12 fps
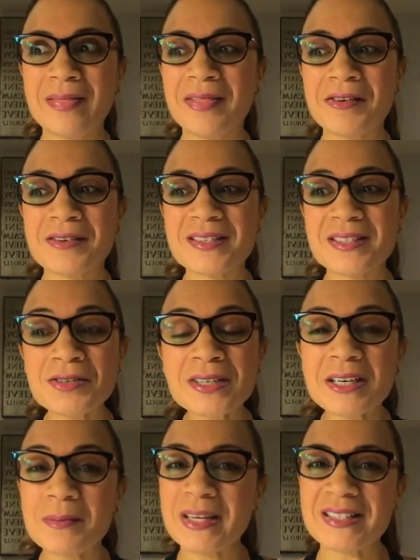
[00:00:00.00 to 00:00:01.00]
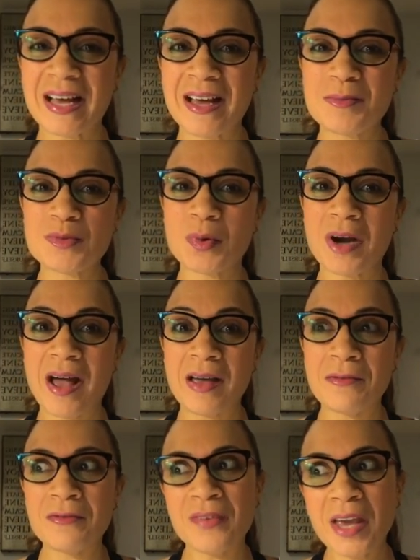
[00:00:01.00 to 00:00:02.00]
There are still going to be times where
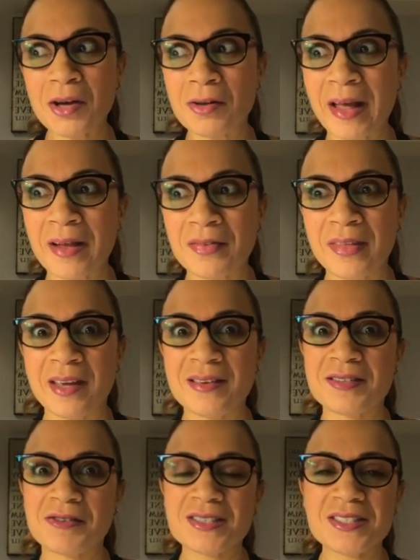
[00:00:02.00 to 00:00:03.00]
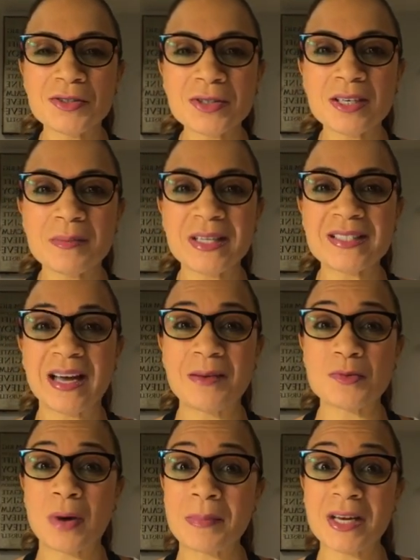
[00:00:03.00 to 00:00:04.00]
I fail at things. There are still going to be
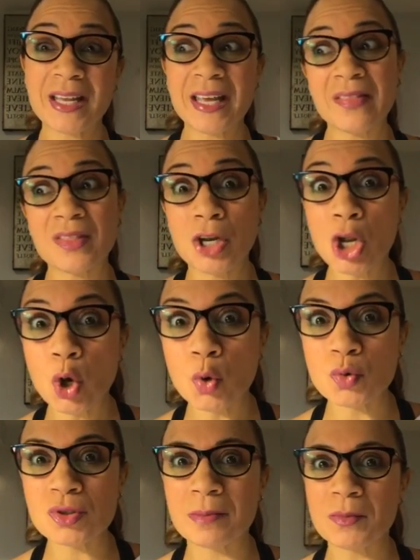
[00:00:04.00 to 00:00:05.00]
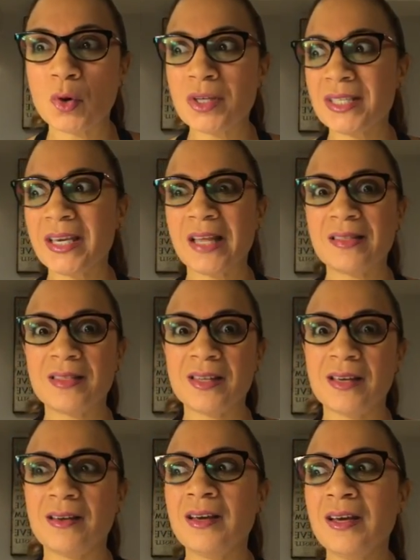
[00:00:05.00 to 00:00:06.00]
times where I'm going to get the no's. I'm going to get
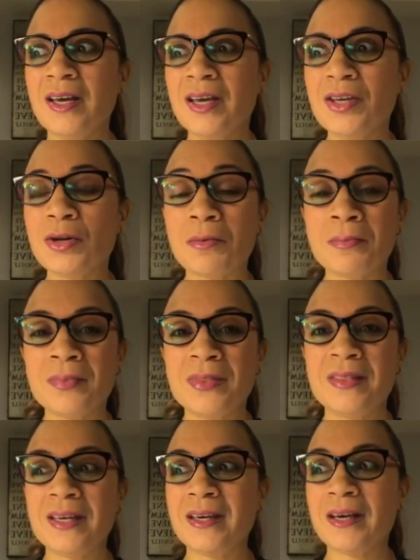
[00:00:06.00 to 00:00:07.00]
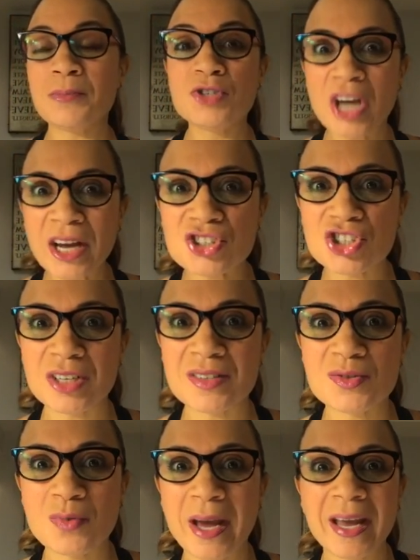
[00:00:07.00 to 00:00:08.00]
the
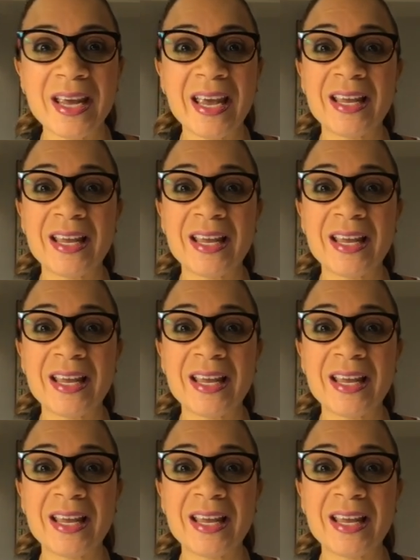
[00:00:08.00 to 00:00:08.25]
objections, right?